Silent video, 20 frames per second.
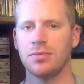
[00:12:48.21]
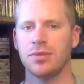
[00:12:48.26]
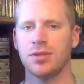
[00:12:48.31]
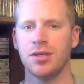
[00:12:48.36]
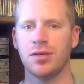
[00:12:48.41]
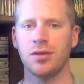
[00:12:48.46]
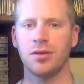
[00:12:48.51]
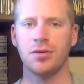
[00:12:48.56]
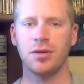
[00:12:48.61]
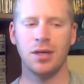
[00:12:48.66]

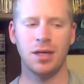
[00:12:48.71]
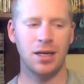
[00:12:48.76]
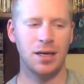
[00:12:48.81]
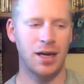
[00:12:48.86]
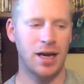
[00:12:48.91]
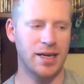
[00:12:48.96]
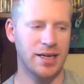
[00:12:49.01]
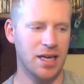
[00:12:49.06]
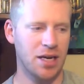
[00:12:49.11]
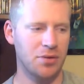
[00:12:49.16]
So
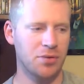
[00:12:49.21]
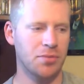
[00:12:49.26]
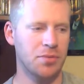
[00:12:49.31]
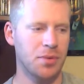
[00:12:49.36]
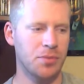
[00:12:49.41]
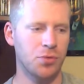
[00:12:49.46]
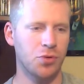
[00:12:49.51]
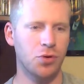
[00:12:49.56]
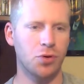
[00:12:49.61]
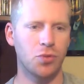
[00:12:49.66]
I got to
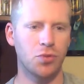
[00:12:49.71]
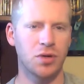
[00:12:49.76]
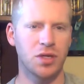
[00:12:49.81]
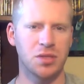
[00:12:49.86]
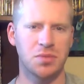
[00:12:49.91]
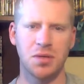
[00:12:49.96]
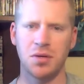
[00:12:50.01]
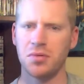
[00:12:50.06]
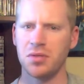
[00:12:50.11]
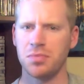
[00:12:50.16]
remember who it
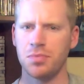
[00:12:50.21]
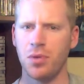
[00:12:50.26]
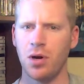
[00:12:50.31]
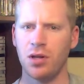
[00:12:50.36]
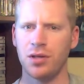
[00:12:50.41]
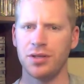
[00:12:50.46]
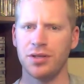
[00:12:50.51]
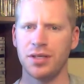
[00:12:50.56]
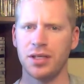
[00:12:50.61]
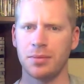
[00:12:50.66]
was. Maybe it was
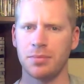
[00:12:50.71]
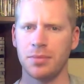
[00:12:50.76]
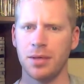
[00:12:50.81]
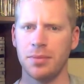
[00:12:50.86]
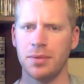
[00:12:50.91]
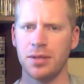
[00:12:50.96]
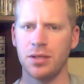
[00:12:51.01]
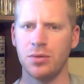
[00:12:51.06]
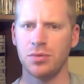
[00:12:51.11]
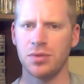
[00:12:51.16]
Ball and Nick.
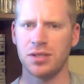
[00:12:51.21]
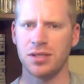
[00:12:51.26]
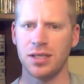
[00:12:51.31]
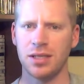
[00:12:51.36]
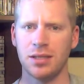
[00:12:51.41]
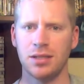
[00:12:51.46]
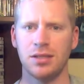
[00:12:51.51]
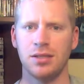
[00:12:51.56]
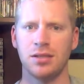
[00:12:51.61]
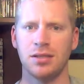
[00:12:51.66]
Maybe he was
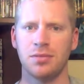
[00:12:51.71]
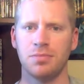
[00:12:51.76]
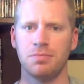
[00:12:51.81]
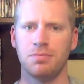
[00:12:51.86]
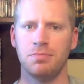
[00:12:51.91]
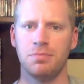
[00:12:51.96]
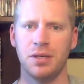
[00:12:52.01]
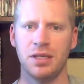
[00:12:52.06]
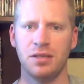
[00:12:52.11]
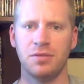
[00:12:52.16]
saying he's a
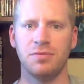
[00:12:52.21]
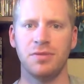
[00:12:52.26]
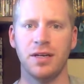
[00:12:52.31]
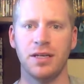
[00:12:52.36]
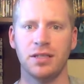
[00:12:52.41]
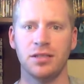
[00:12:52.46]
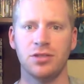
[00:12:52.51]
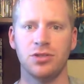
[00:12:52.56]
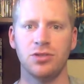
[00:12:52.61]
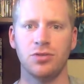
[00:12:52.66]
big
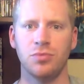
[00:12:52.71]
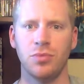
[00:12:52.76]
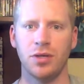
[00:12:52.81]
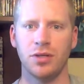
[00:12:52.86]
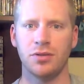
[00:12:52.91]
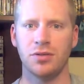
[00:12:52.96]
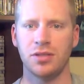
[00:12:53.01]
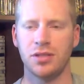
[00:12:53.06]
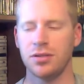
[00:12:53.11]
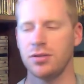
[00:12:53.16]
fan of the Tomb
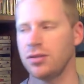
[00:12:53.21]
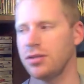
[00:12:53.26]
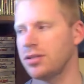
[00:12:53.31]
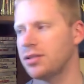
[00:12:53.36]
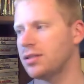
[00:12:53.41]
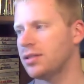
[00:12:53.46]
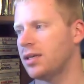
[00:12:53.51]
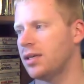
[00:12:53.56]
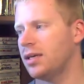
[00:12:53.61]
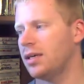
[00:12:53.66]
Raider series.